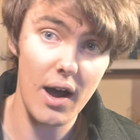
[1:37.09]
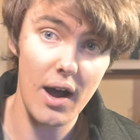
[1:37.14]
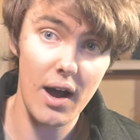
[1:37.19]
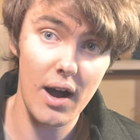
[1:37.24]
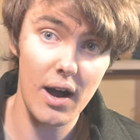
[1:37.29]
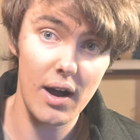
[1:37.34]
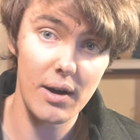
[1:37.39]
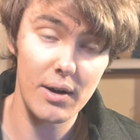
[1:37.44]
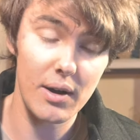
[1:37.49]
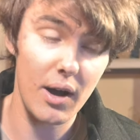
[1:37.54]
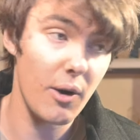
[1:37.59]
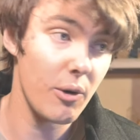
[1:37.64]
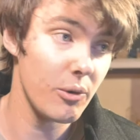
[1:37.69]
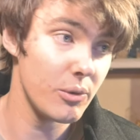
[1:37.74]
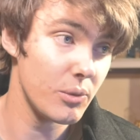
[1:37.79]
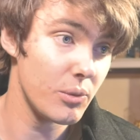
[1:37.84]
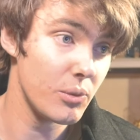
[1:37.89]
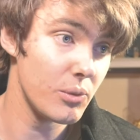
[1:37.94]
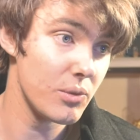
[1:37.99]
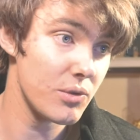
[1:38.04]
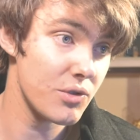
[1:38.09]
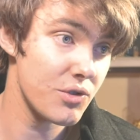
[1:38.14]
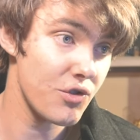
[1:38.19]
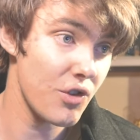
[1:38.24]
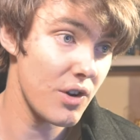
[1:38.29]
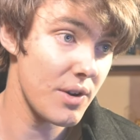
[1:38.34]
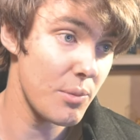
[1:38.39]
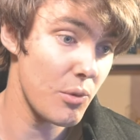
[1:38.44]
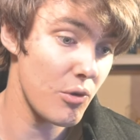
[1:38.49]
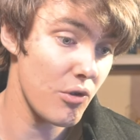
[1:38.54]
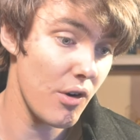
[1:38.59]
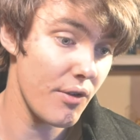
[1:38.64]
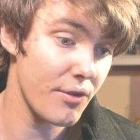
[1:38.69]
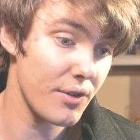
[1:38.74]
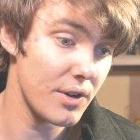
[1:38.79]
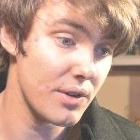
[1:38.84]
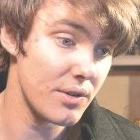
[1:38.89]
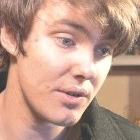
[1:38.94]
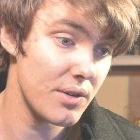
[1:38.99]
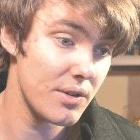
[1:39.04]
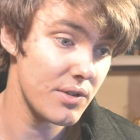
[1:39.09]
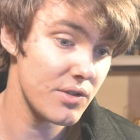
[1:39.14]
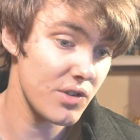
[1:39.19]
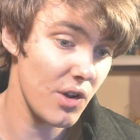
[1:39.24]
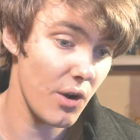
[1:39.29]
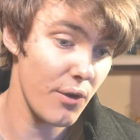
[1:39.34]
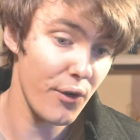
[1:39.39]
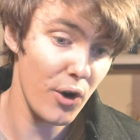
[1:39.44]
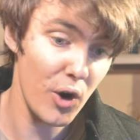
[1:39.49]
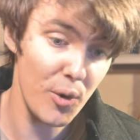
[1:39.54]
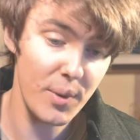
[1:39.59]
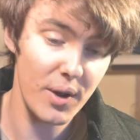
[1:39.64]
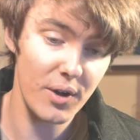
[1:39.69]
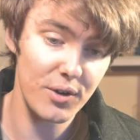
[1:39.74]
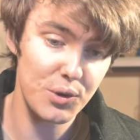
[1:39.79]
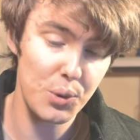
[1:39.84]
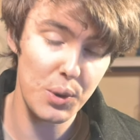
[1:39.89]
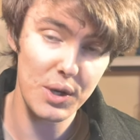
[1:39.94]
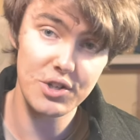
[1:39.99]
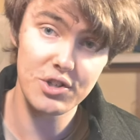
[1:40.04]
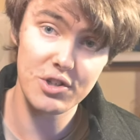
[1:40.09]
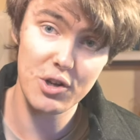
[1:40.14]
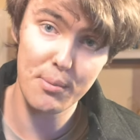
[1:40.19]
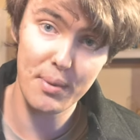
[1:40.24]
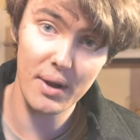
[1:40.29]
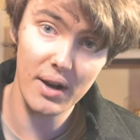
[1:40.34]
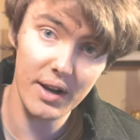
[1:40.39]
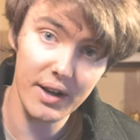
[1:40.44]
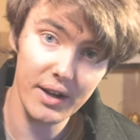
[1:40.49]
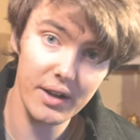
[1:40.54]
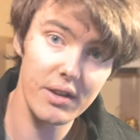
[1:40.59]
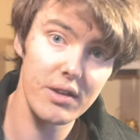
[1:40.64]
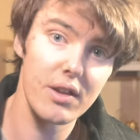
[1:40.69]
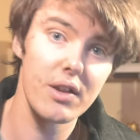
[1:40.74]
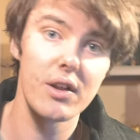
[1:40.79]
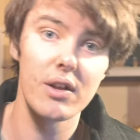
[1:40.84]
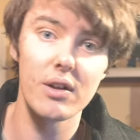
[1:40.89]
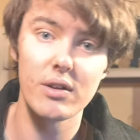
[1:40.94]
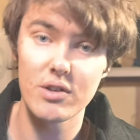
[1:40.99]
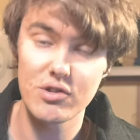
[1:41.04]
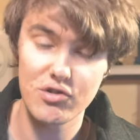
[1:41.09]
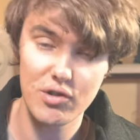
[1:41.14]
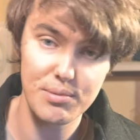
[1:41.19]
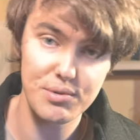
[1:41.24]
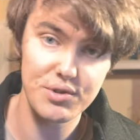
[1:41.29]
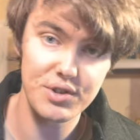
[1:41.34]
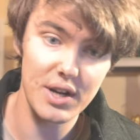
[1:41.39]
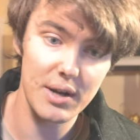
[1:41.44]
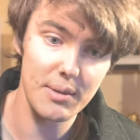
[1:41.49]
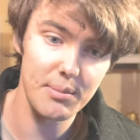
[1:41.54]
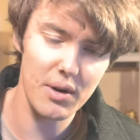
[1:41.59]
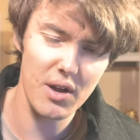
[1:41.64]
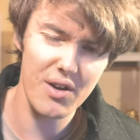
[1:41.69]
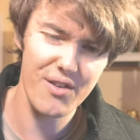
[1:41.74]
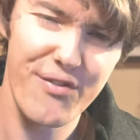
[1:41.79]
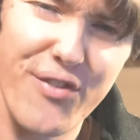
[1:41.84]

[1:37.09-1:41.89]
I'll stream more often. So follow me on Twitch. There'll be a link in the description down below.